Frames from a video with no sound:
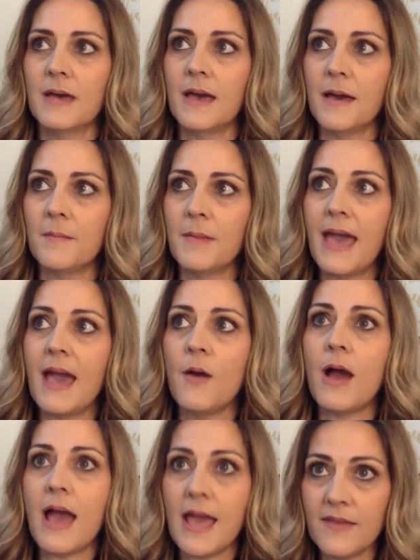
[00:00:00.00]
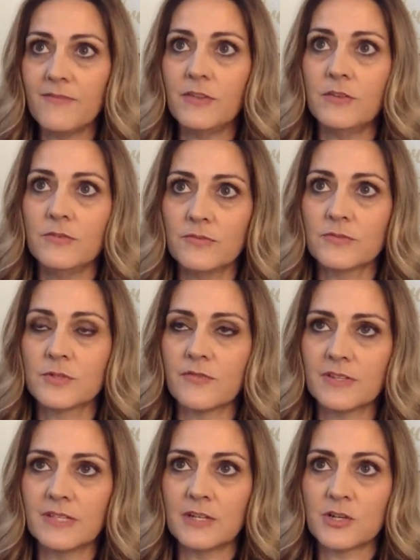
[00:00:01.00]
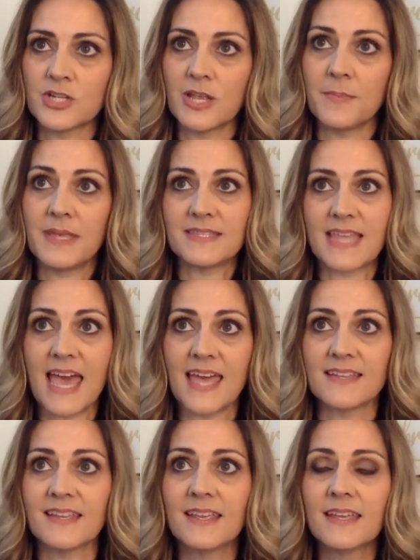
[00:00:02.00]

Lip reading: how I view servant leadership is that